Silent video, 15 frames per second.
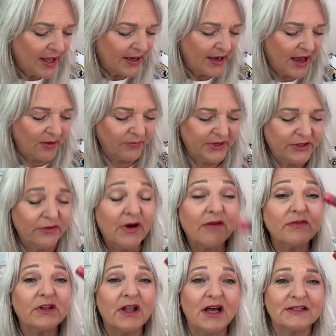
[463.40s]
Now, we do
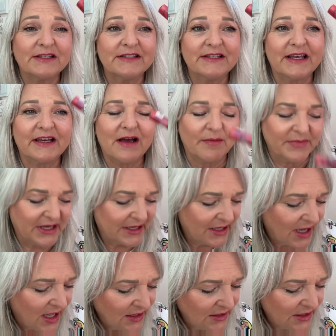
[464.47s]
have glosses that come in
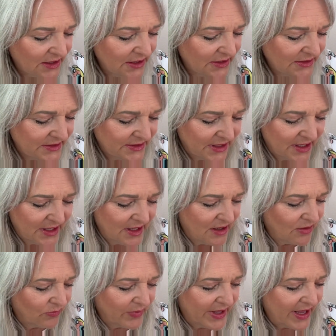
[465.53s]
colors.
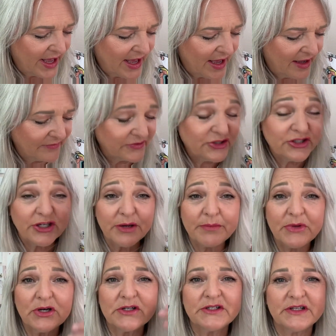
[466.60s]
We have
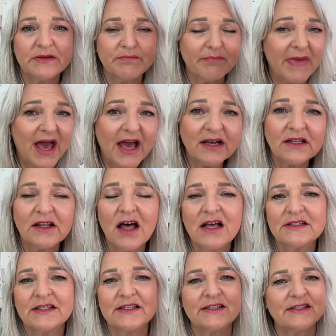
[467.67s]
shimmers and matte
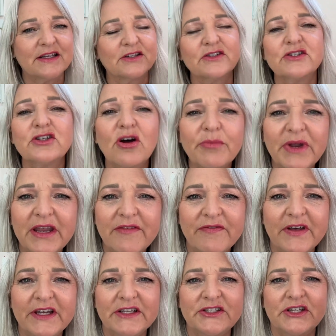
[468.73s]
glosses. There's so many
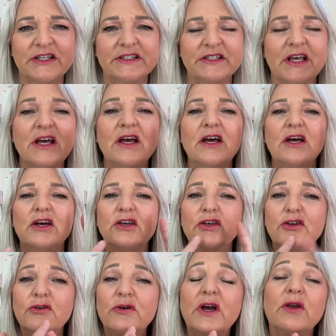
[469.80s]
finishes.
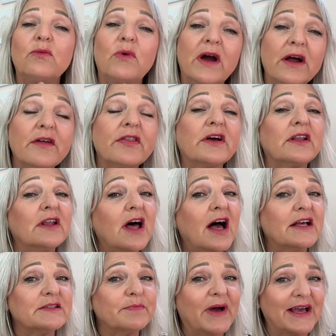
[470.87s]
You can wear the
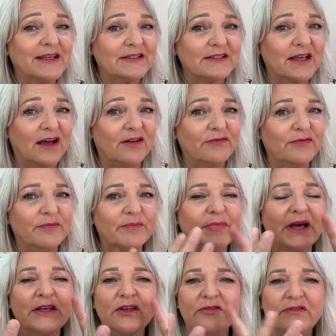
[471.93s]
gloss by itself,
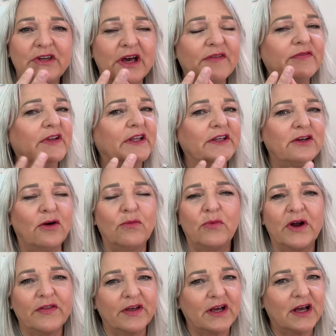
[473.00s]
but you definitely don't
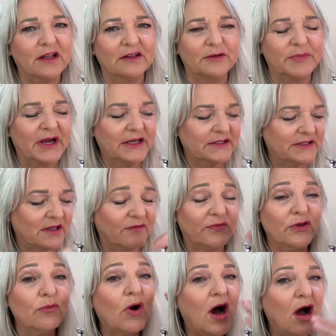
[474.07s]
wear the color by
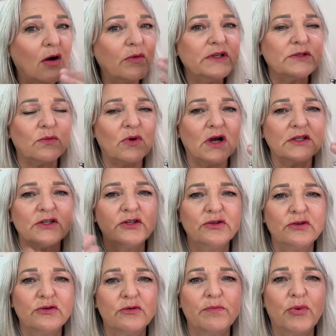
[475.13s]
itself. You always want
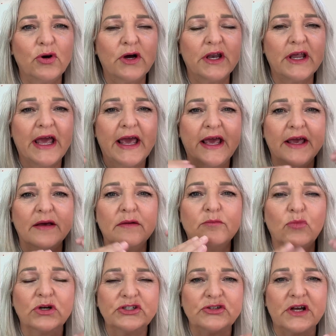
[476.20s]
to put a
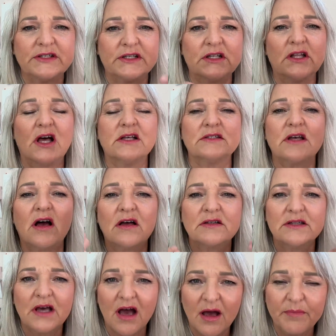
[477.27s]
moisturizing gloss
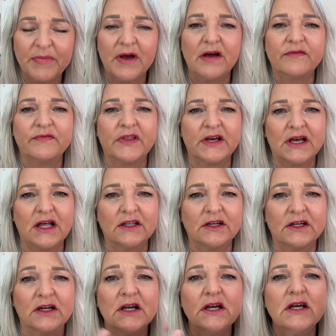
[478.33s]
on top of the
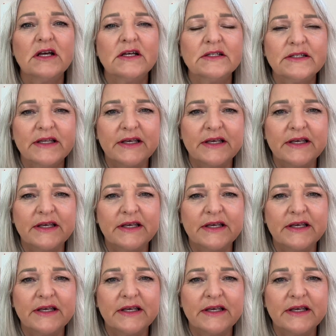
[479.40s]
color to